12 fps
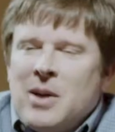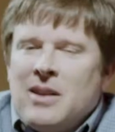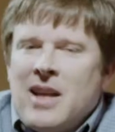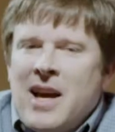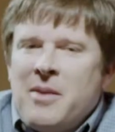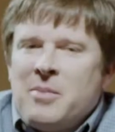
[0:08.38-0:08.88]

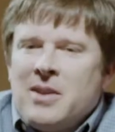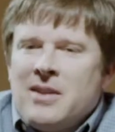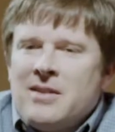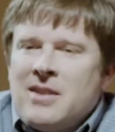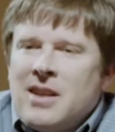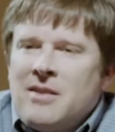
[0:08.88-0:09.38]
lab
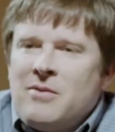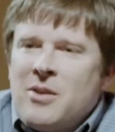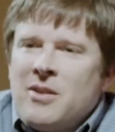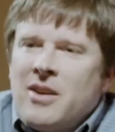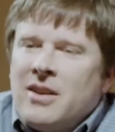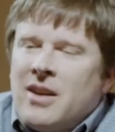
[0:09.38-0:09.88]
is a
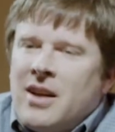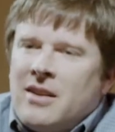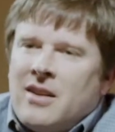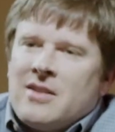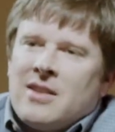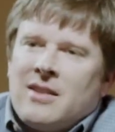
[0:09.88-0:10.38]
veterinary
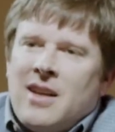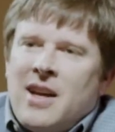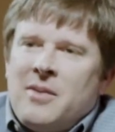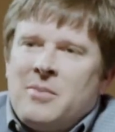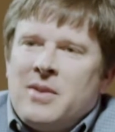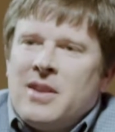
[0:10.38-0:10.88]
diagnostic
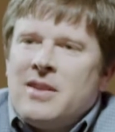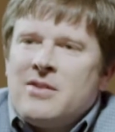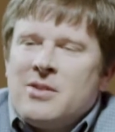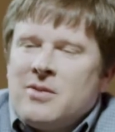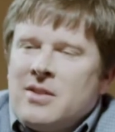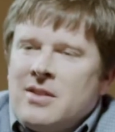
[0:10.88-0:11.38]
lab that
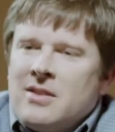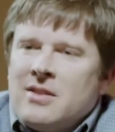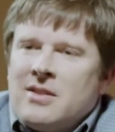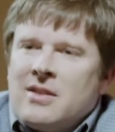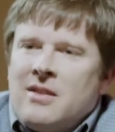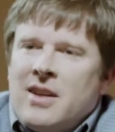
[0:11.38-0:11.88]

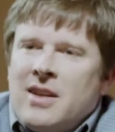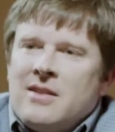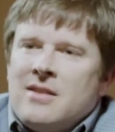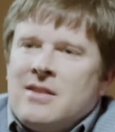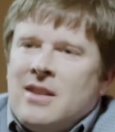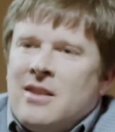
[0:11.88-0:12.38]
services
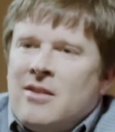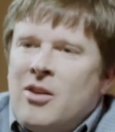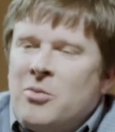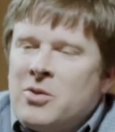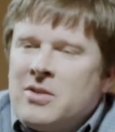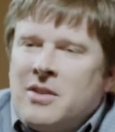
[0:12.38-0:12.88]
clients in
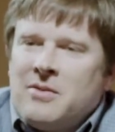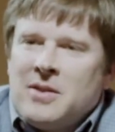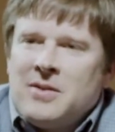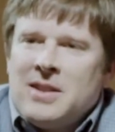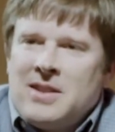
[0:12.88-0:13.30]
almost all 50